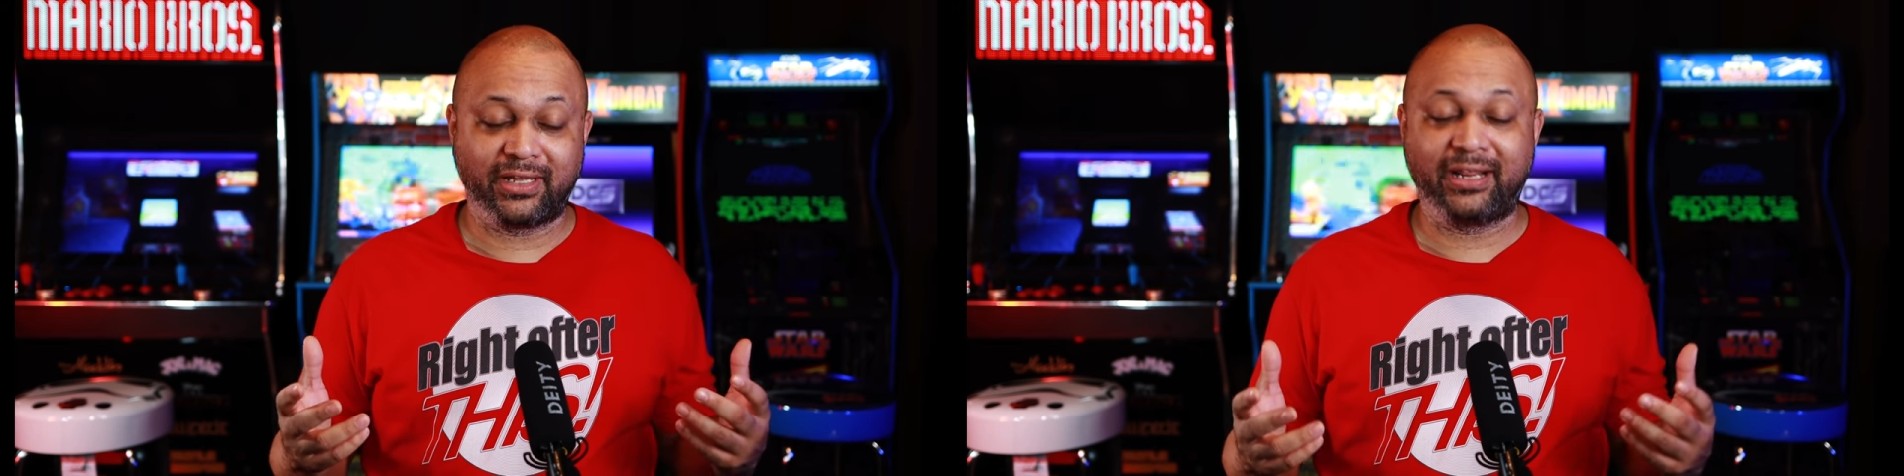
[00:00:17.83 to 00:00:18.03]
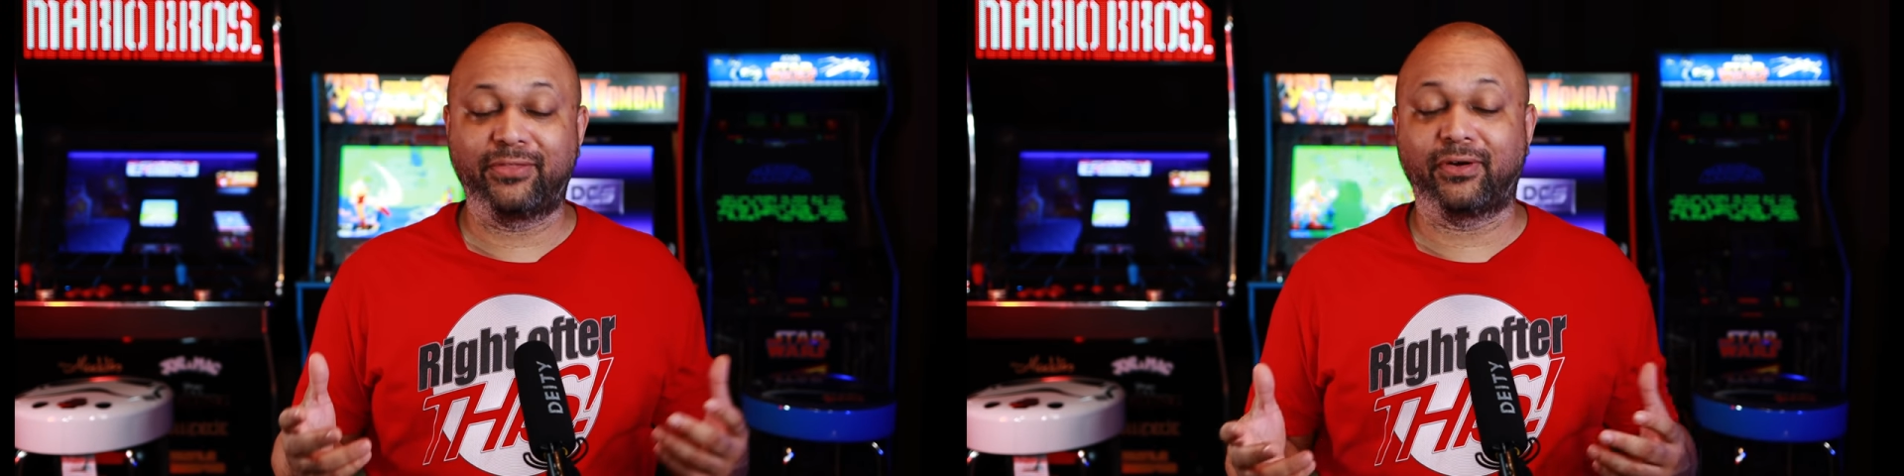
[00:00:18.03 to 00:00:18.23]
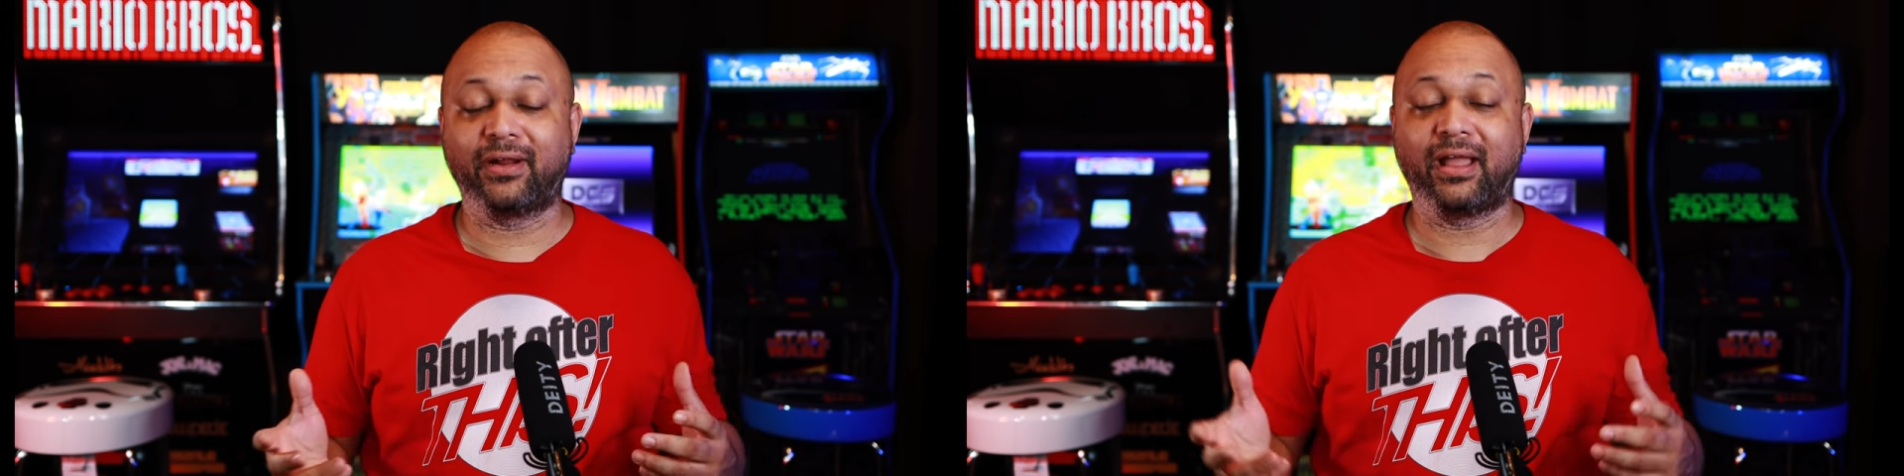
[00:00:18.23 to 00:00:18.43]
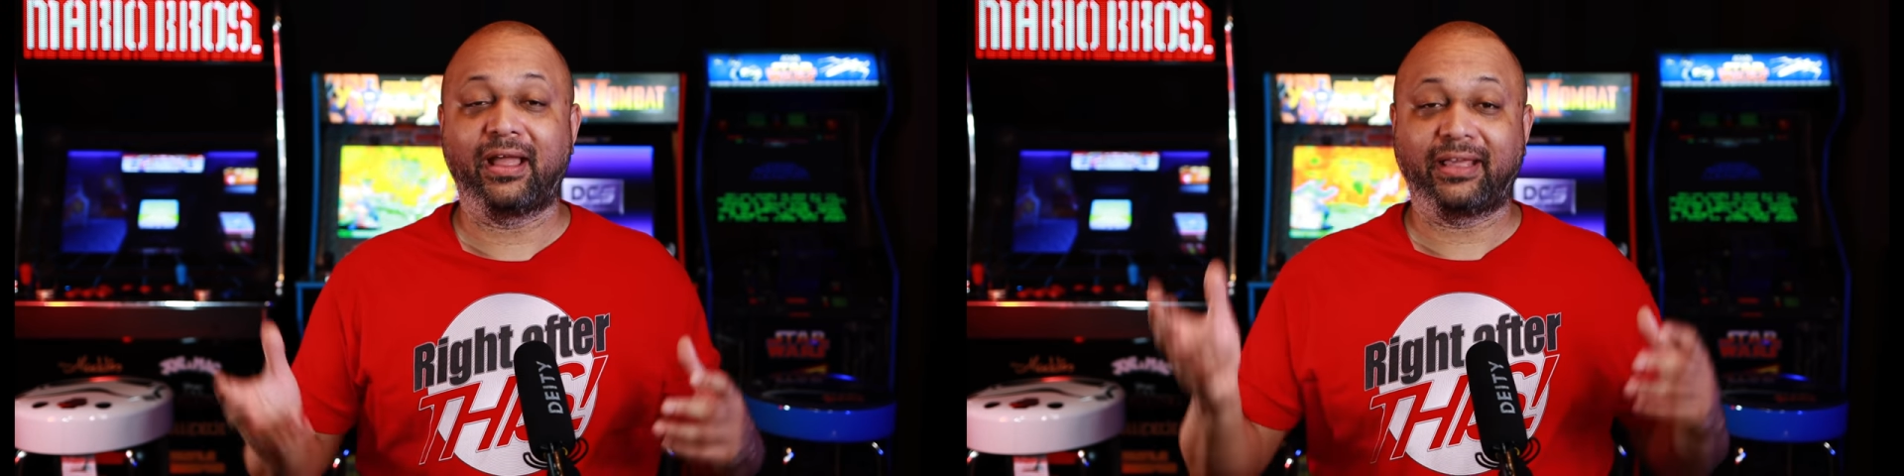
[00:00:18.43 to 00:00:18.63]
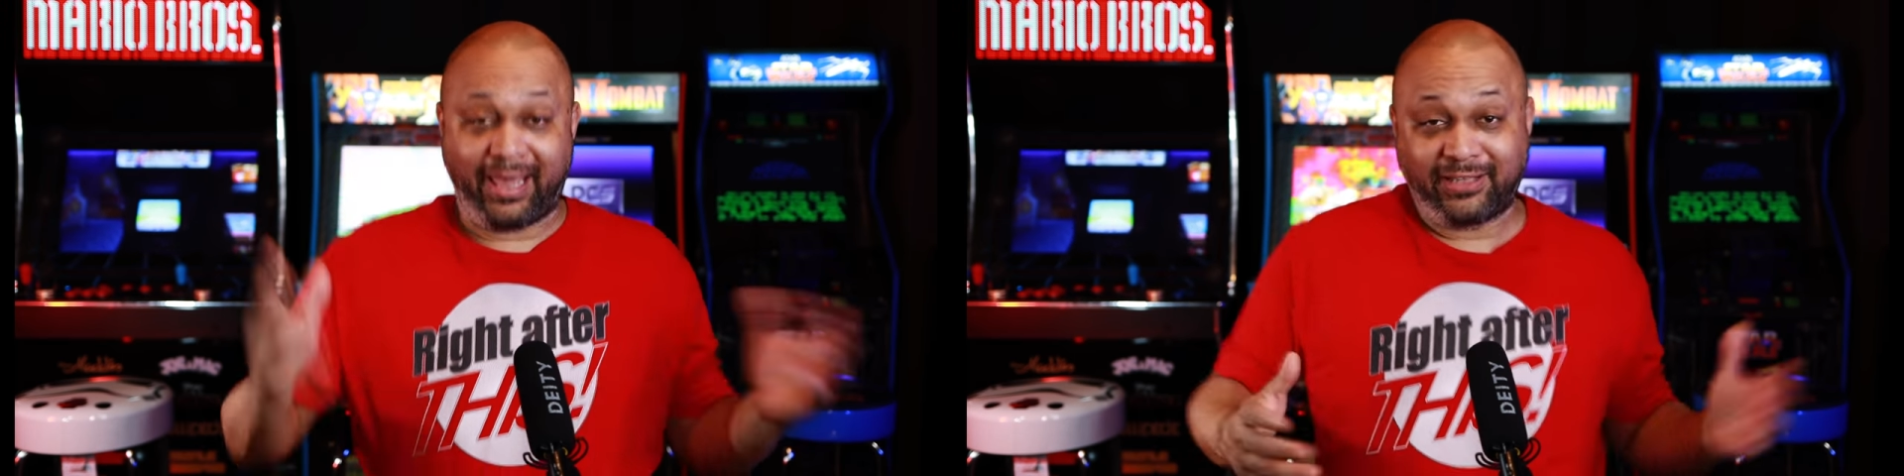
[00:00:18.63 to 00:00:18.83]
and either
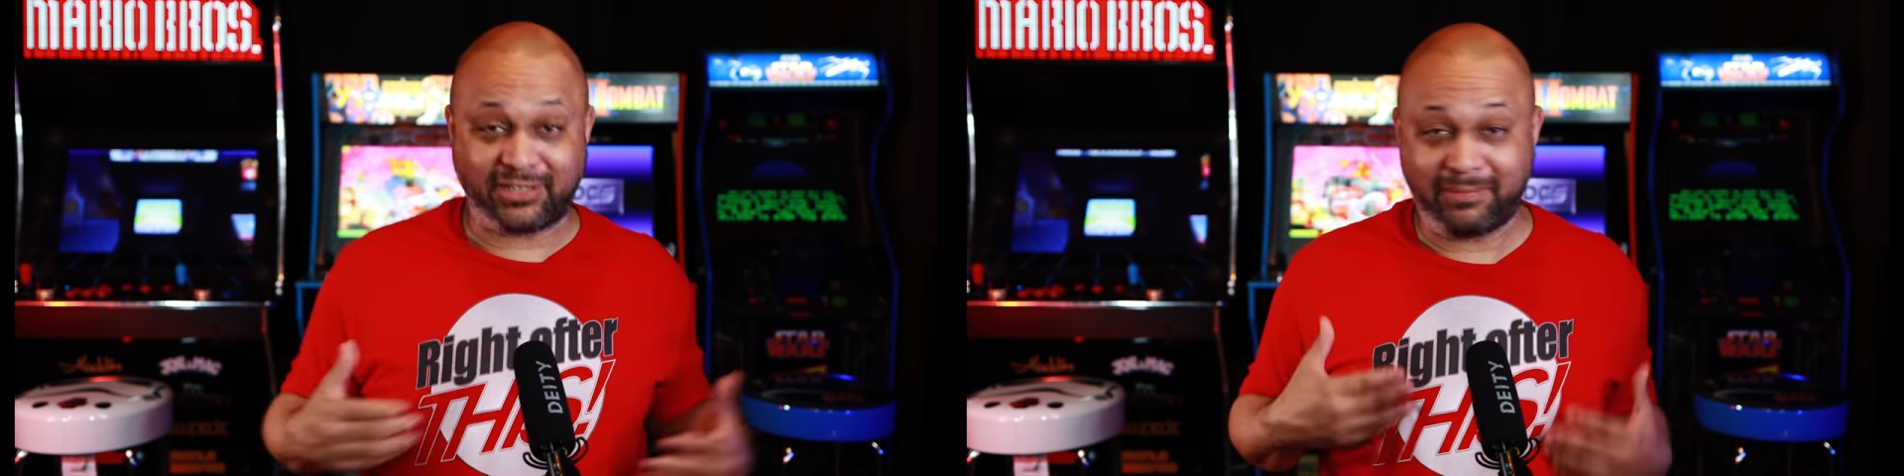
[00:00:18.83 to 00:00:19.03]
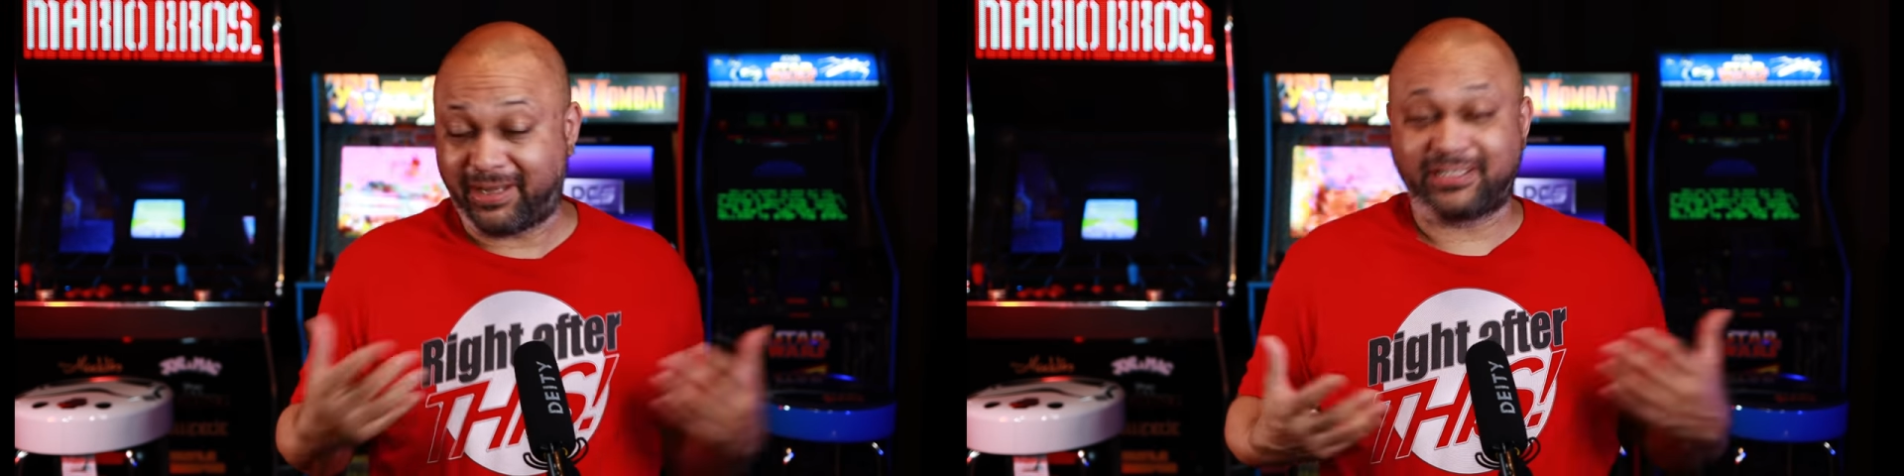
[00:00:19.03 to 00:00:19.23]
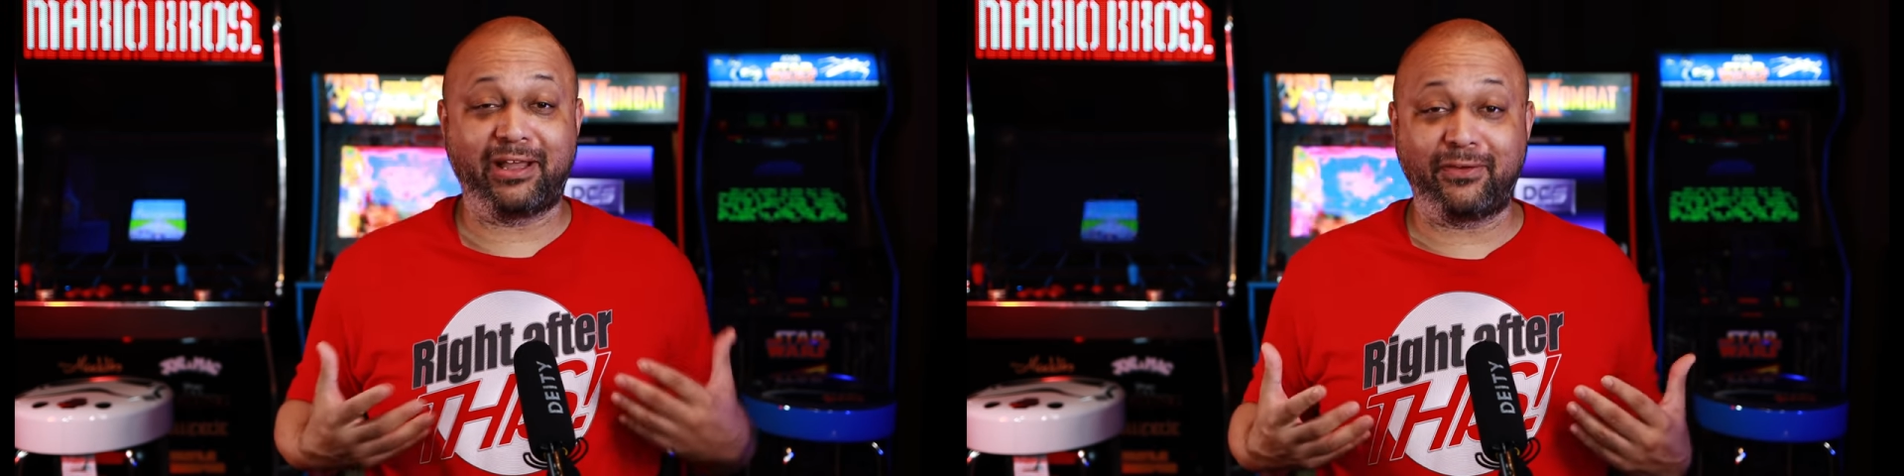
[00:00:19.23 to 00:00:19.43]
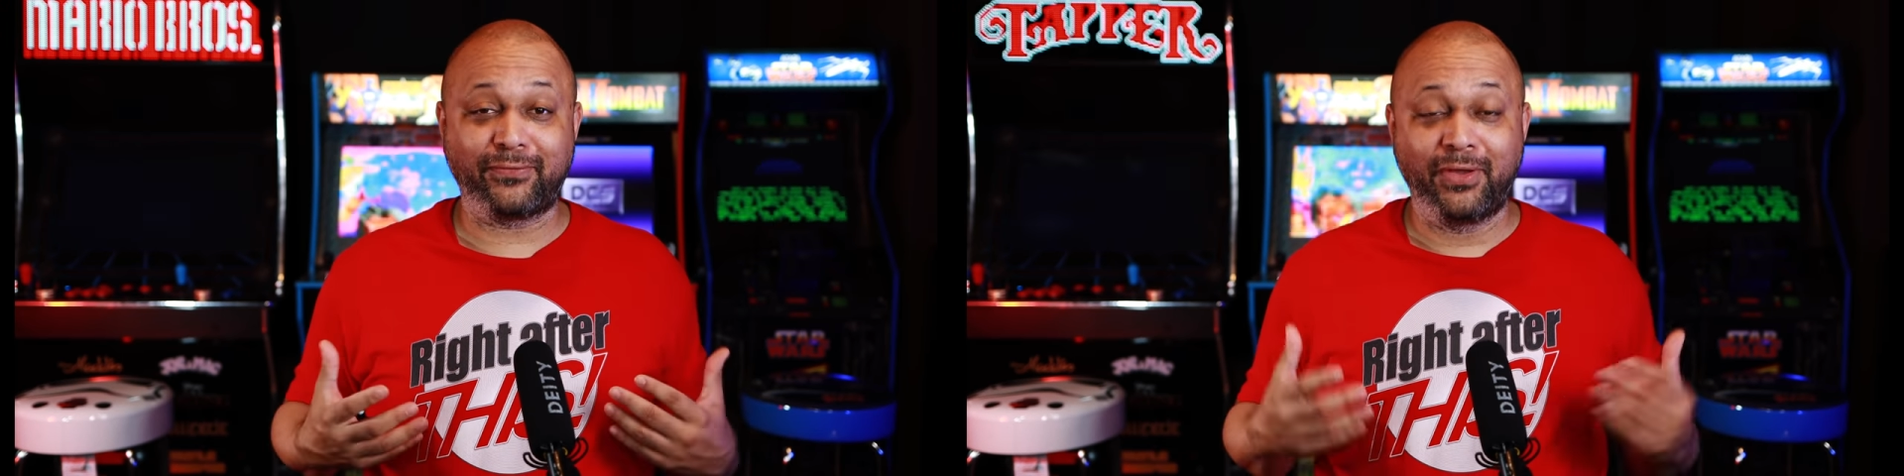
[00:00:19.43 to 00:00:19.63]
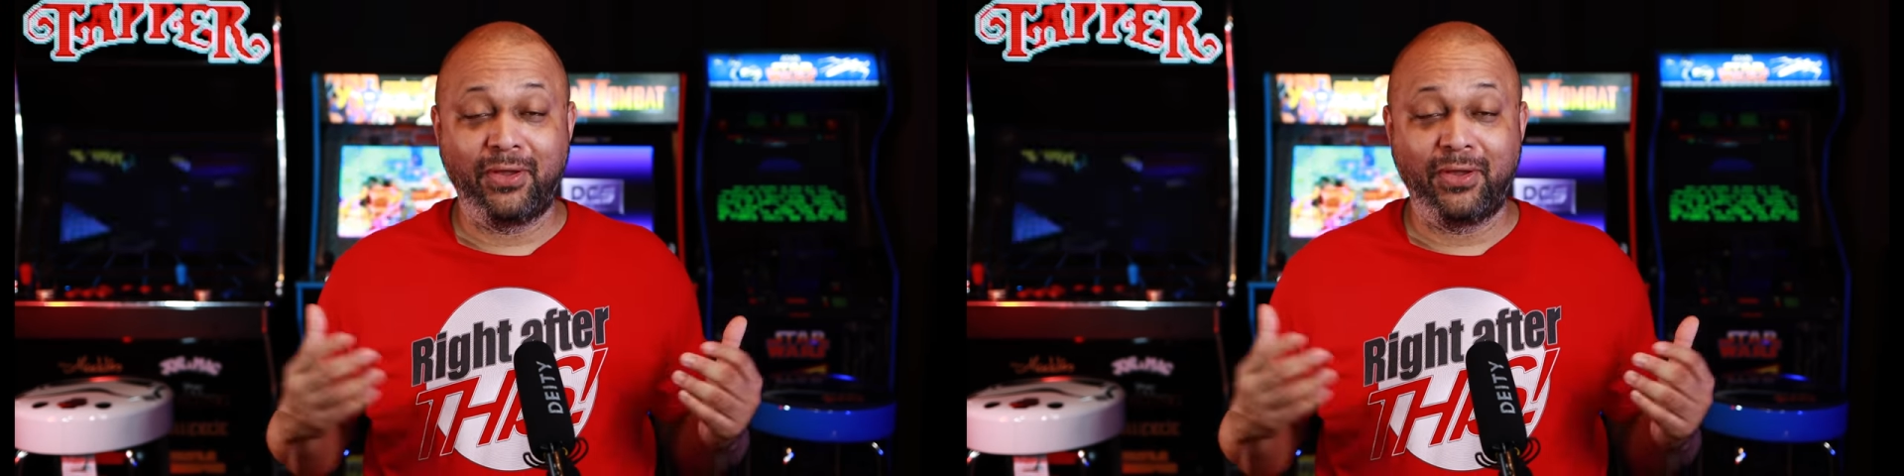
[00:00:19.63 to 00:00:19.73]
cancel it myself